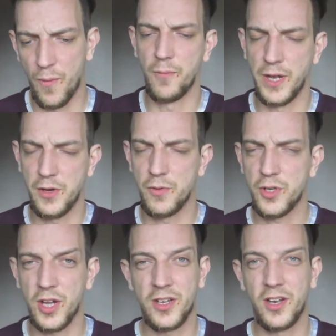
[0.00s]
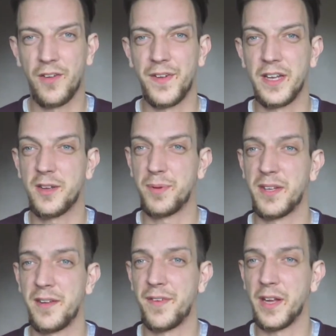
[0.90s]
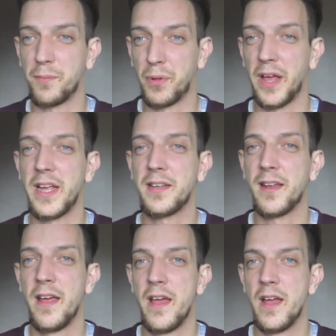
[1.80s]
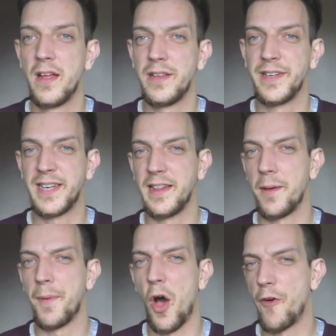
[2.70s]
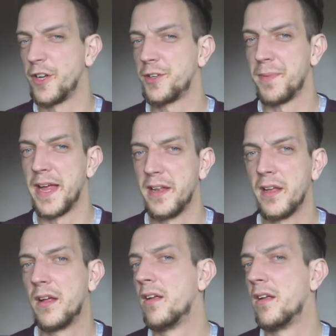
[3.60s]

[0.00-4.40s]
when you started off in a specific place, you seen them orange men.